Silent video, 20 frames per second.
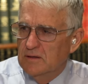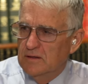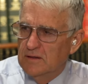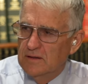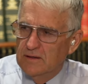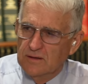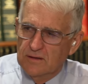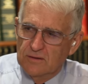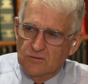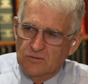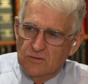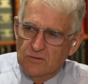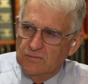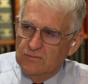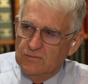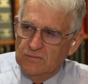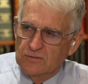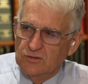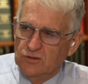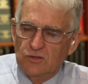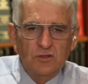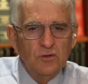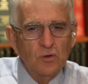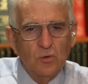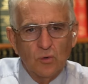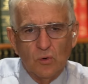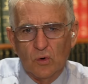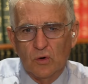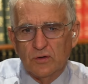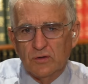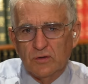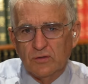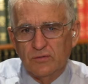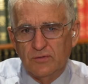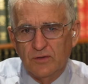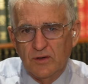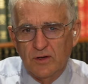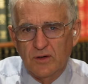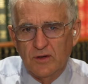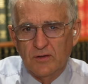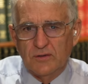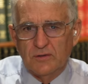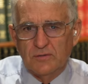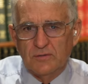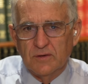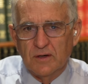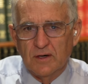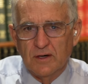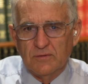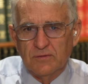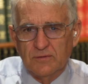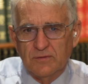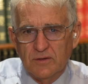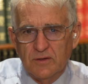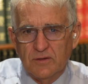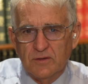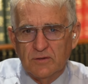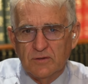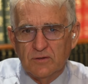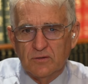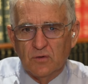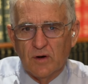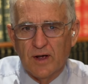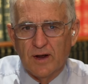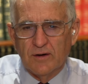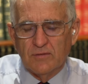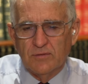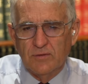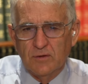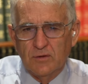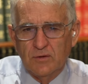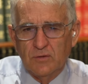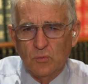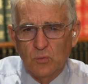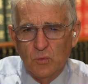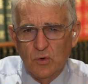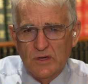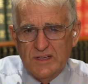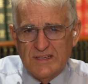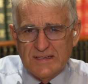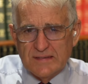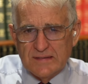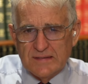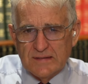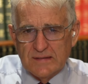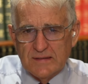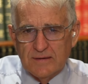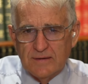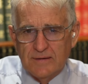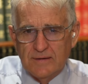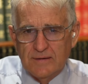uh, sure to further divide, further distract, further weaken.